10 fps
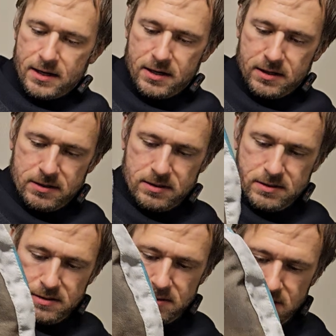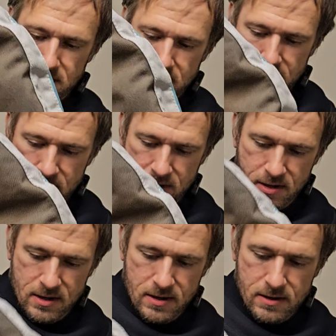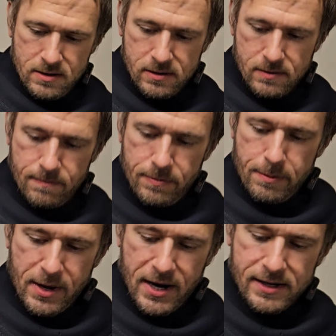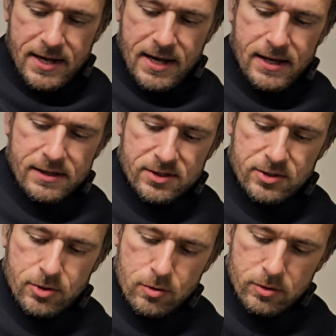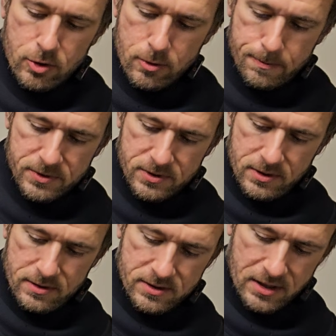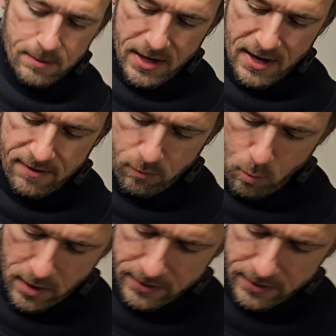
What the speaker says: confusing it can be to sift through all the conflicting opinions about